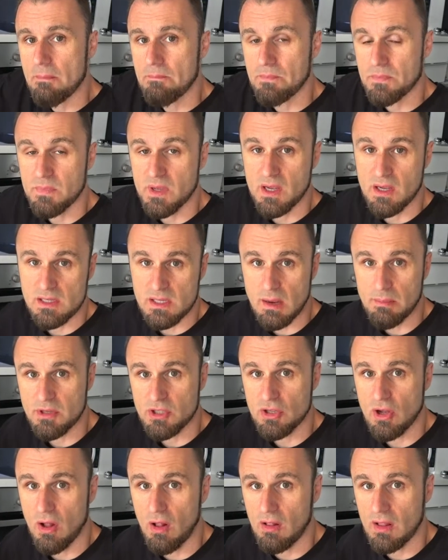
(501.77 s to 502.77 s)
because I'm a
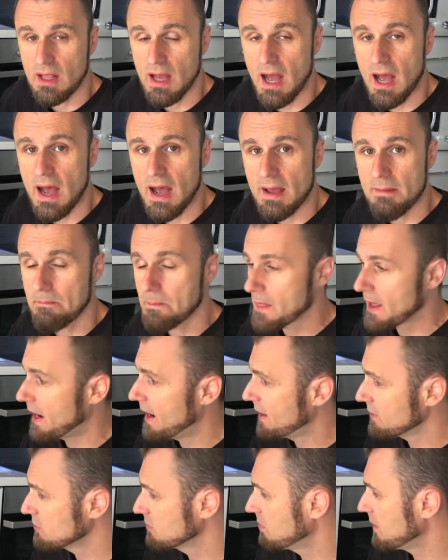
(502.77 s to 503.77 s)
tall guy, I
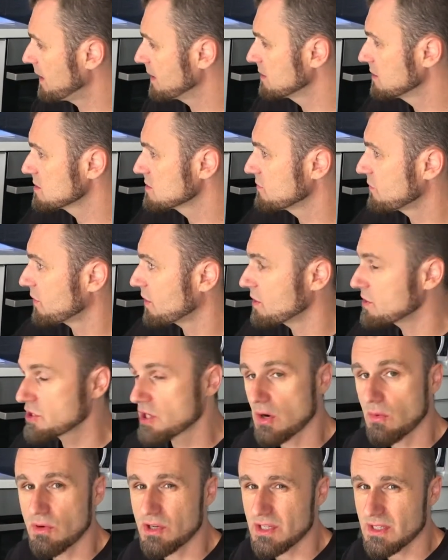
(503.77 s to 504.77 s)
had to buy this
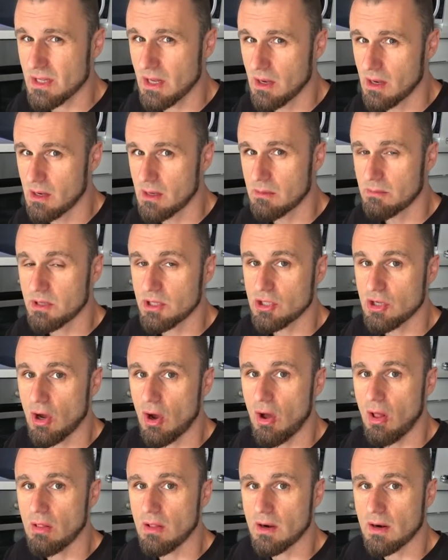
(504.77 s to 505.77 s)
furniture which is a little bit
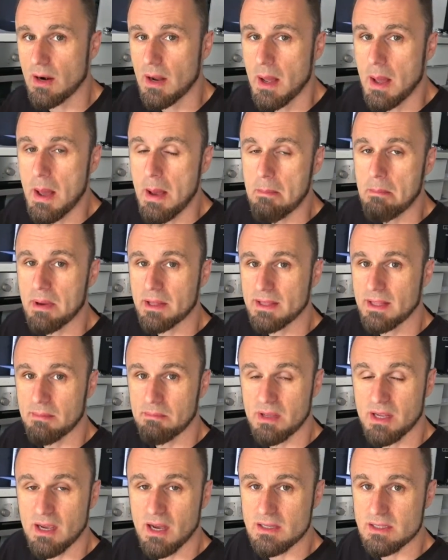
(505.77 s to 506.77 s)
taller. But then
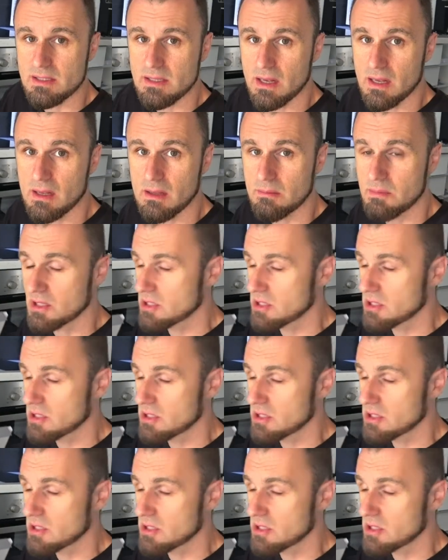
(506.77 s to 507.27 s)
because it's a little bit